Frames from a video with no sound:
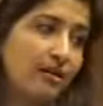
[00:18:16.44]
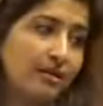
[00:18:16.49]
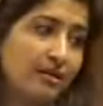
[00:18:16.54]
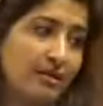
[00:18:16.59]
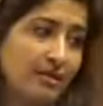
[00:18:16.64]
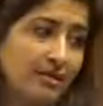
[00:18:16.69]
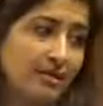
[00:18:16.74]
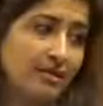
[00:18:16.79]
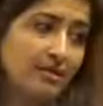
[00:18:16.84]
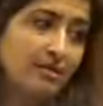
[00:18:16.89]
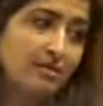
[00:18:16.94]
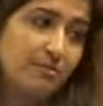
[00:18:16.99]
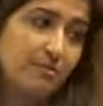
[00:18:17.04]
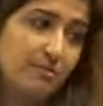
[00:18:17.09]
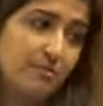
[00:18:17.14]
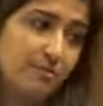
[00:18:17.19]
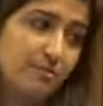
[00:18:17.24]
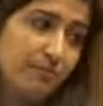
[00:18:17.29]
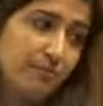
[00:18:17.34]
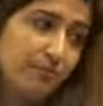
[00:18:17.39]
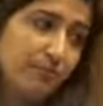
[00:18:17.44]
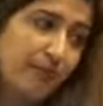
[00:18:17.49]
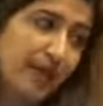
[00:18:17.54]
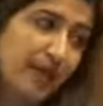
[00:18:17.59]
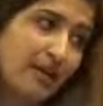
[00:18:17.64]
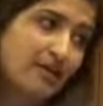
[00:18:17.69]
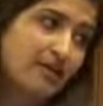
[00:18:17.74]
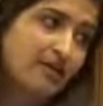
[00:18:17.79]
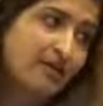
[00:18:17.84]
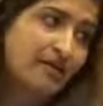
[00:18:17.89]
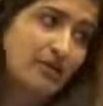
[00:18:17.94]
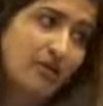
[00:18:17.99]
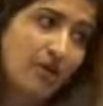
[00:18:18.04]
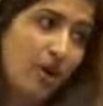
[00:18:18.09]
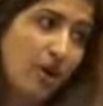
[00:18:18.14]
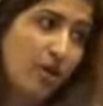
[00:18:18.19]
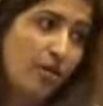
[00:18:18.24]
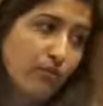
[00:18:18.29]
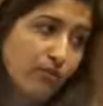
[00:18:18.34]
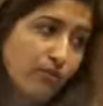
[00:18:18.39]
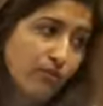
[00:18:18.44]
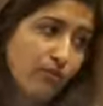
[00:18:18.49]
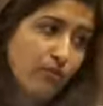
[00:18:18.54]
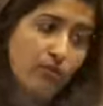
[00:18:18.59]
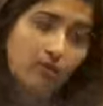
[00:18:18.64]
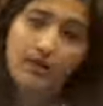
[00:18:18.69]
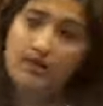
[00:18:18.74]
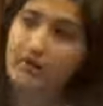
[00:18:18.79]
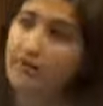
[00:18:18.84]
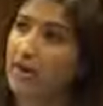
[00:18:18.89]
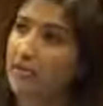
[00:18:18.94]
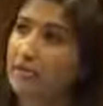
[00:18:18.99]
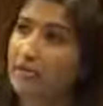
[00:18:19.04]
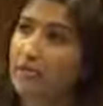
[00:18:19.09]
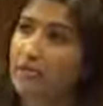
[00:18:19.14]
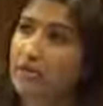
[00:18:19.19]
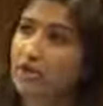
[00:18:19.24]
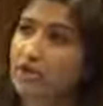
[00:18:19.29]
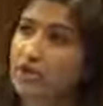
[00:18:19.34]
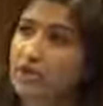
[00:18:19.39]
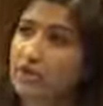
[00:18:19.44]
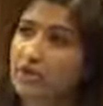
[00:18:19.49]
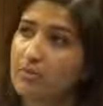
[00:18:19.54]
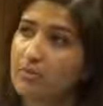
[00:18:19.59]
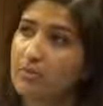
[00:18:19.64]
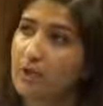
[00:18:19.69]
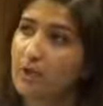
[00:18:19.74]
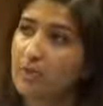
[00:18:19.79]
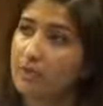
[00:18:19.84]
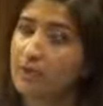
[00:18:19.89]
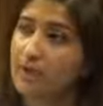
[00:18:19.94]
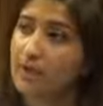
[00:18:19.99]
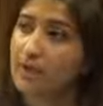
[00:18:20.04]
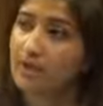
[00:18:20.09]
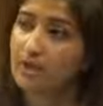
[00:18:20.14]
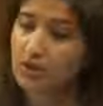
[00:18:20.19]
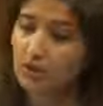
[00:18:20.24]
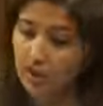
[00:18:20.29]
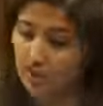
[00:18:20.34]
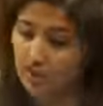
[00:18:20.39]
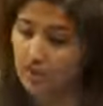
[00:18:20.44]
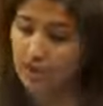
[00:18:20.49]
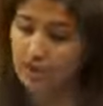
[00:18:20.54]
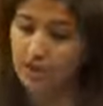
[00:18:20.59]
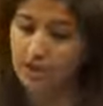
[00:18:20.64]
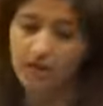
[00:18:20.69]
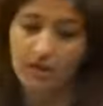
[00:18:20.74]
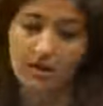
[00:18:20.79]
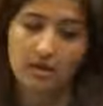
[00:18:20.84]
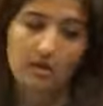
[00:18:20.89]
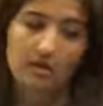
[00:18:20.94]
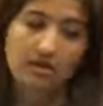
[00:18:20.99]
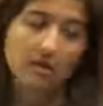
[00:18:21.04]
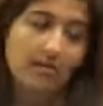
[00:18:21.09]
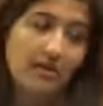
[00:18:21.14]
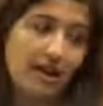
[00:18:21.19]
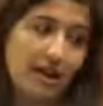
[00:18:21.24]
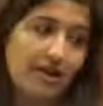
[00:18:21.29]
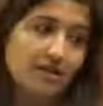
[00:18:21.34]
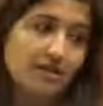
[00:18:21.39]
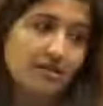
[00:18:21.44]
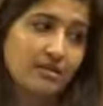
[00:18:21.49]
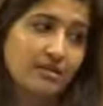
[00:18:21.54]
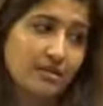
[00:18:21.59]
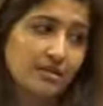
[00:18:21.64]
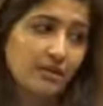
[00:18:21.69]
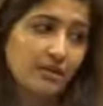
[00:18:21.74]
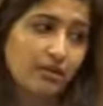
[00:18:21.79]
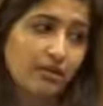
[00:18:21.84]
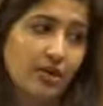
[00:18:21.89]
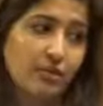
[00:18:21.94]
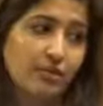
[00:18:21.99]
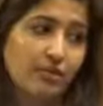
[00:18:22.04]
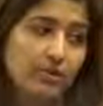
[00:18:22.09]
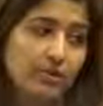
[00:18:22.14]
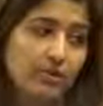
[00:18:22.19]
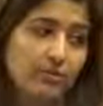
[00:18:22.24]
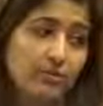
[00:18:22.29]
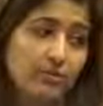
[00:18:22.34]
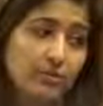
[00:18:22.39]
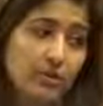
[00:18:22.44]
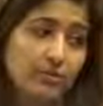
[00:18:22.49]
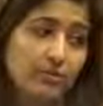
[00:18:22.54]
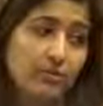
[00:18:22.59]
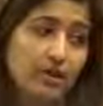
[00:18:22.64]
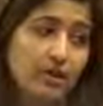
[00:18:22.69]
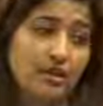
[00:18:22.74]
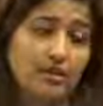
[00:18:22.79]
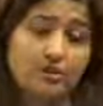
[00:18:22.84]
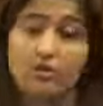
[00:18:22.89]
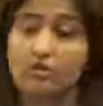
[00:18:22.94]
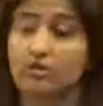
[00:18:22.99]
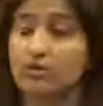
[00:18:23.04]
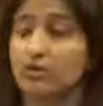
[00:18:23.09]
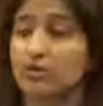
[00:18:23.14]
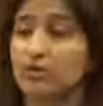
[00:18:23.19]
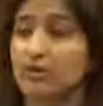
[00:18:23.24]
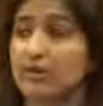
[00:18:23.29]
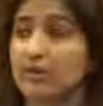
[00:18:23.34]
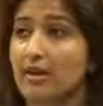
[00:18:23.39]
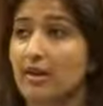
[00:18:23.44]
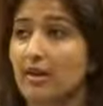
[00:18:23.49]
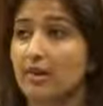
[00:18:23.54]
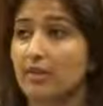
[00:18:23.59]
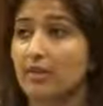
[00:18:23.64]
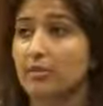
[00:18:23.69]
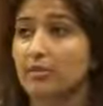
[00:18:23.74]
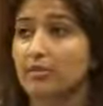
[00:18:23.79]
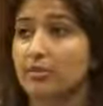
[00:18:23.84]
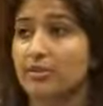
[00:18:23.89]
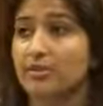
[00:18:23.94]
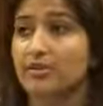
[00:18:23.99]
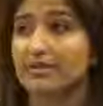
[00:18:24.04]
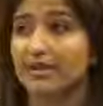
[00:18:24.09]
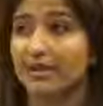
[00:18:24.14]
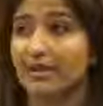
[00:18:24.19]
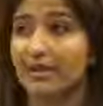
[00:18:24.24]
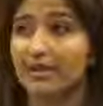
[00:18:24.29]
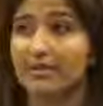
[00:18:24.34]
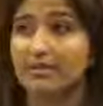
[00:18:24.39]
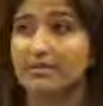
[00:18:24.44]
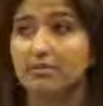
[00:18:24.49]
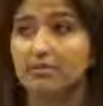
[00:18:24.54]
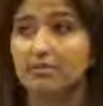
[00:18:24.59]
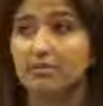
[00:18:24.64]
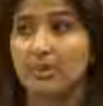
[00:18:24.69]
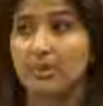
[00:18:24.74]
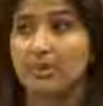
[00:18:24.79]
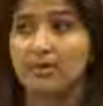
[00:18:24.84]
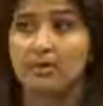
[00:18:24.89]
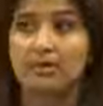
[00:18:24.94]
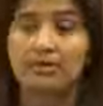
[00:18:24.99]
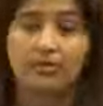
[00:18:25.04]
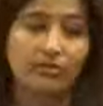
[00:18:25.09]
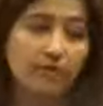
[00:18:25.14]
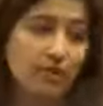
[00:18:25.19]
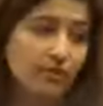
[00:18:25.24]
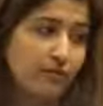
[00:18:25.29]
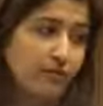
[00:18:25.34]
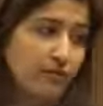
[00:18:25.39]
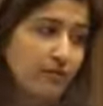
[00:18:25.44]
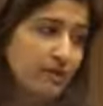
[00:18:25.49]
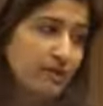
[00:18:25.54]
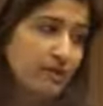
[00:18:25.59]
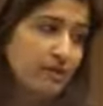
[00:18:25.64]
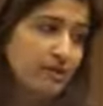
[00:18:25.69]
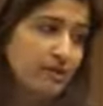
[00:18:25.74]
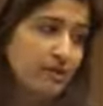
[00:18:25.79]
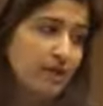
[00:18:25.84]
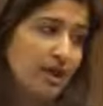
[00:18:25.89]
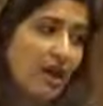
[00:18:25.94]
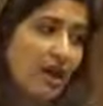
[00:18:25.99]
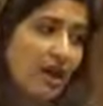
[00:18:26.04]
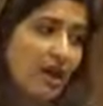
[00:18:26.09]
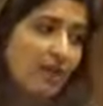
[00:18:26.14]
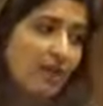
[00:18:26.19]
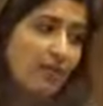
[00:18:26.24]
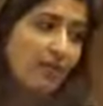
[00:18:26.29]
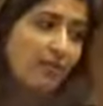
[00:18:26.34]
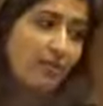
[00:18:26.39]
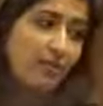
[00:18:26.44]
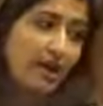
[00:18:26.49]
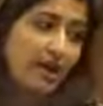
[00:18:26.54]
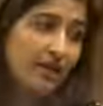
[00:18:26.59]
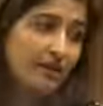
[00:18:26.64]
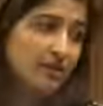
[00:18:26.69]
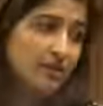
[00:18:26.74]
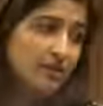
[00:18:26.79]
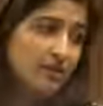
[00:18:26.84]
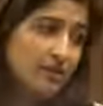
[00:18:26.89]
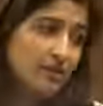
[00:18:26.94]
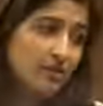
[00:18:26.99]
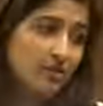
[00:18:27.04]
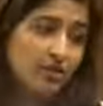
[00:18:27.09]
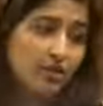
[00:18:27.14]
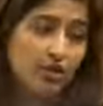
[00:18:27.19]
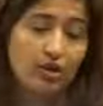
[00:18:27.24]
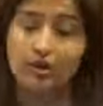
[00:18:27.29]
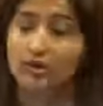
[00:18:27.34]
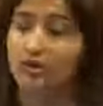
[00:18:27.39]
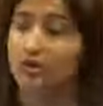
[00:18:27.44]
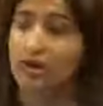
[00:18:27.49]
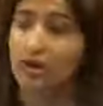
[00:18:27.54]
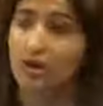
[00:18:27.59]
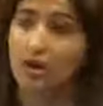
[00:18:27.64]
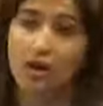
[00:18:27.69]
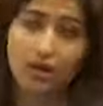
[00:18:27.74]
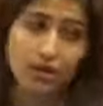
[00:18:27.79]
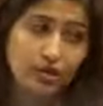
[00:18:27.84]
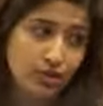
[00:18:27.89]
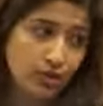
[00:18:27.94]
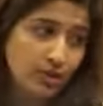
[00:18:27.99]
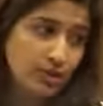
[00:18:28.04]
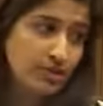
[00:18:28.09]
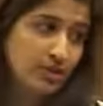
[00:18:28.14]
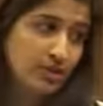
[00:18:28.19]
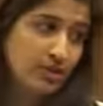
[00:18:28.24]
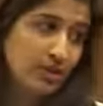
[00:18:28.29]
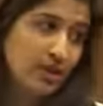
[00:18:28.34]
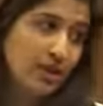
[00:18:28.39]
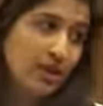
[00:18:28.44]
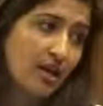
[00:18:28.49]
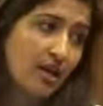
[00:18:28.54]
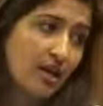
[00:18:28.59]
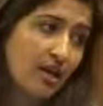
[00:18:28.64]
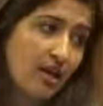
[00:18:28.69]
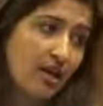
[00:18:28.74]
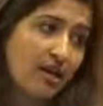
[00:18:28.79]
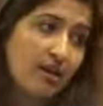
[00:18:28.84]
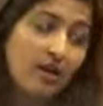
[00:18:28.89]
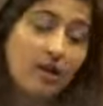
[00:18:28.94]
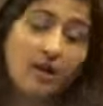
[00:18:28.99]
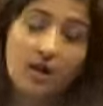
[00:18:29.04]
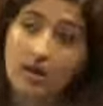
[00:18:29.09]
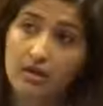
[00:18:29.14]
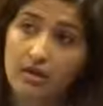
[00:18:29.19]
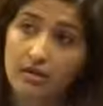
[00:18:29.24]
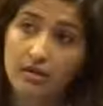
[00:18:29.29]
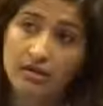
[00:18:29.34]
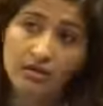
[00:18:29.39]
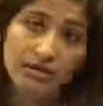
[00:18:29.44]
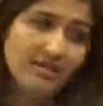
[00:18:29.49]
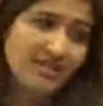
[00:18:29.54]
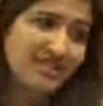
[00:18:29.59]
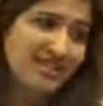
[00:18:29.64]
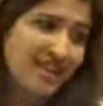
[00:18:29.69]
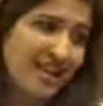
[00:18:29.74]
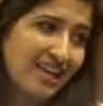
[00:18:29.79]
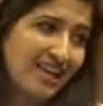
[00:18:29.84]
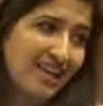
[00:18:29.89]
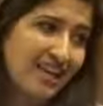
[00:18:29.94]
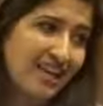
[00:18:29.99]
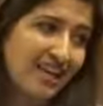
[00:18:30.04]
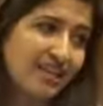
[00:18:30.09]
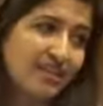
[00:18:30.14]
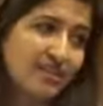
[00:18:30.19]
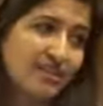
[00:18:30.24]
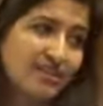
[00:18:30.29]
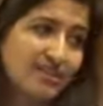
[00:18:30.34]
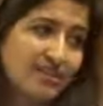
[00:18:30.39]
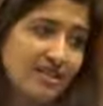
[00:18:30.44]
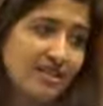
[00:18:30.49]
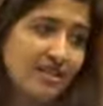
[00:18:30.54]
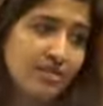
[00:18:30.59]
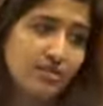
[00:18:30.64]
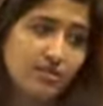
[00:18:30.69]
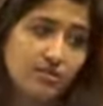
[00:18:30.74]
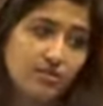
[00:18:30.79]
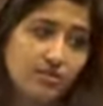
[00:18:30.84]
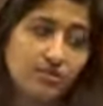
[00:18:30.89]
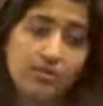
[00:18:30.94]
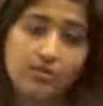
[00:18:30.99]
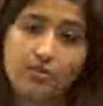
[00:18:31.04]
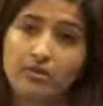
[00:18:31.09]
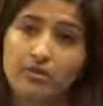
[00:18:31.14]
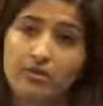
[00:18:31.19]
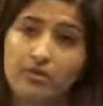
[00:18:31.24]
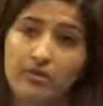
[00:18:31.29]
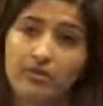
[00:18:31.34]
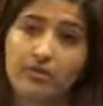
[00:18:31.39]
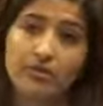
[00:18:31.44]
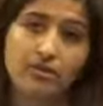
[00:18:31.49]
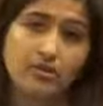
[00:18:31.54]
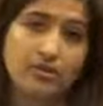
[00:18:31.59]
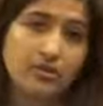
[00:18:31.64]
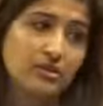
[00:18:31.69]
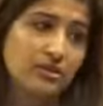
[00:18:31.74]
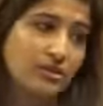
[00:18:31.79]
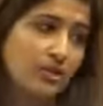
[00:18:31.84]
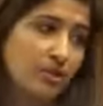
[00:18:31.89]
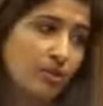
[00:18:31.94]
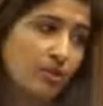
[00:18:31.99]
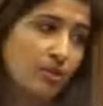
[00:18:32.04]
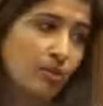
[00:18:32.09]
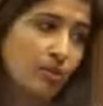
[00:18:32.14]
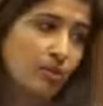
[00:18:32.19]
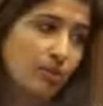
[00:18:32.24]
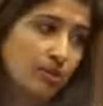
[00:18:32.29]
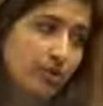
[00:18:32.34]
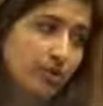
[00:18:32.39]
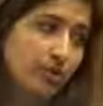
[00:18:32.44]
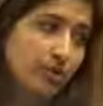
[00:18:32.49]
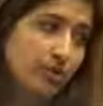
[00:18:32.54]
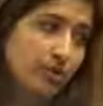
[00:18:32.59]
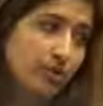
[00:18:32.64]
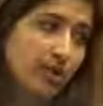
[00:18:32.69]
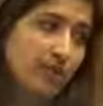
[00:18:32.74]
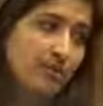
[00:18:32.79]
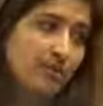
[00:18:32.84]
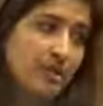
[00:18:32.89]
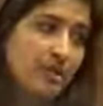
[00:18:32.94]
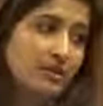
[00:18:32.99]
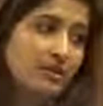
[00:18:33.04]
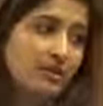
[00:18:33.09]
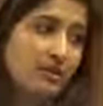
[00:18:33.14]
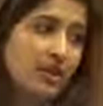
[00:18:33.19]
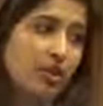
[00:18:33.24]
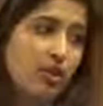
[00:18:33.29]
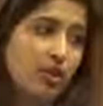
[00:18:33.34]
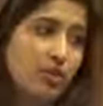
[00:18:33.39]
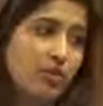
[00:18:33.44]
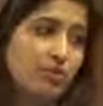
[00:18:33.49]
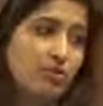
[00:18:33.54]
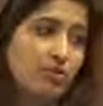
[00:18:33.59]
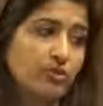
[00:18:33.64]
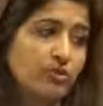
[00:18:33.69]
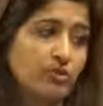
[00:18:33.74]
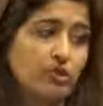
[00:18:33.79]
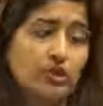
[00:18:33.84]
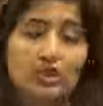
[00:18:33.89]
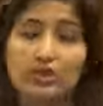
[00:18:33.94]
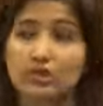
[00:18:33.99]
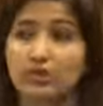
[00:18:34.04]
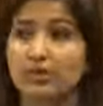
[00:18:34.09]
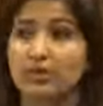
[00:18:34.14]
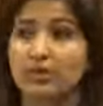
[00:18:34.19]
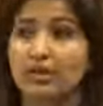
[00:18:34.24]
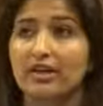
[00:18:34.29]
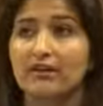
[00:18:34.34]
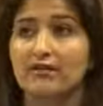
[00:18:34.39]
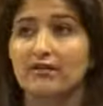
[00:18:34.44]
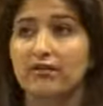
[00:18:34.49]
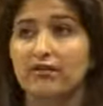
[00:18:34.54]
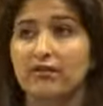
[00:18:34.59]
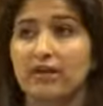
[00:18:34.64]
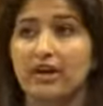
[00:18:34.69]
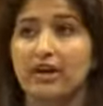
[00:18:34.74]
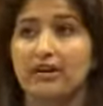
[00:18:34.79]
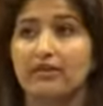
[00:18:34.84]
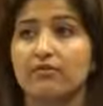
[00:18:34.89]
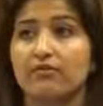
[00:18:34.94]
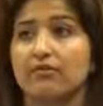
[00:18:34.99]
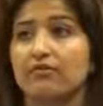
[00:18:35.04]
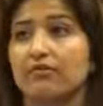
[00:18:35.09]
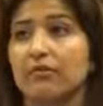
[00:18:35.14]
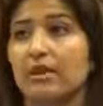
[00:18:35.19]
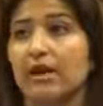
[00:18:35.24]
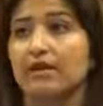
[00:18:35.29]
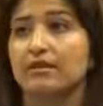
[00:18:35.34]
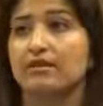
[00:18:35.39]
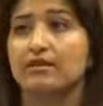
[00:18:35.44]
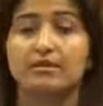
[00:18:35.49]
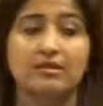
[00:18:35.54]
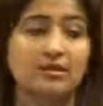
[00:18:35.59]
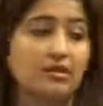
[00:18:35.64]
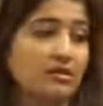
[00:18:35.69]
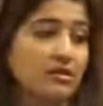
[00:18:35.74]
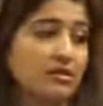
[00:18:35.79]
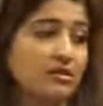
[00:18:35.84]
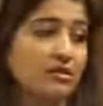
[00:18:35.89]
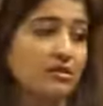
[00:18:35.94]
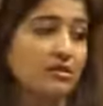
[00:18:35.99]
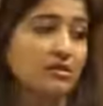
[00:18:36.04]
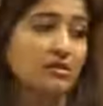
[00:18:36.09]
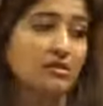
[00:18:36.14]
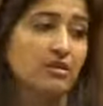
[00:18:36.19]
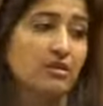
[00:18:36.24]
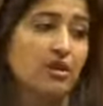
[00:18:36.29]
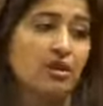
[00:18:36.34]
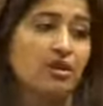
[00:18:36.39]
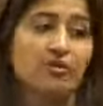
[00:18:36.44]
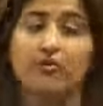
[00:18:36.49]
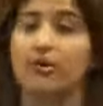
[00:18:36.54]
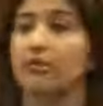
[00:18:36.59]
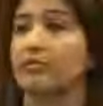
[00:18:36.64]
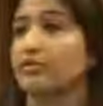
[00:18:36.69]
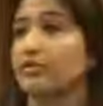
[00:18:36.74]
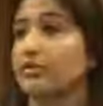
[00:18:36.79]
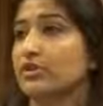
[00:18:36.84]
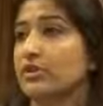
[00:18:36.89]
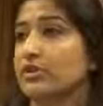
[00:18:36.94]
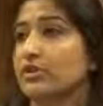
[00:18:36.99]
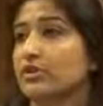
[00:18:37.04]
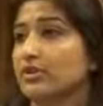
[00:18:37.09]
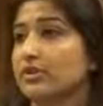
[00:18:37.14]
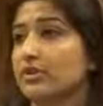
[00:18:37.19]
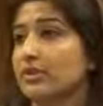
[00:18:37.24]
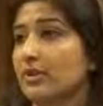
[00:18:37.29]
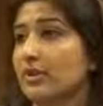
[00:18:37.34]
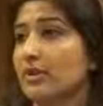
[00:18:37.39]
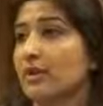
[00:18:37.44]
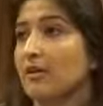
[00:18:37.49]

This makes the overall refugee population, Palestinian population, to 9.8 million refugees. The Palestinians are the largest and longest standing single group of refugees in the world. It means that almost 2 in 5 Palestinians are refugees.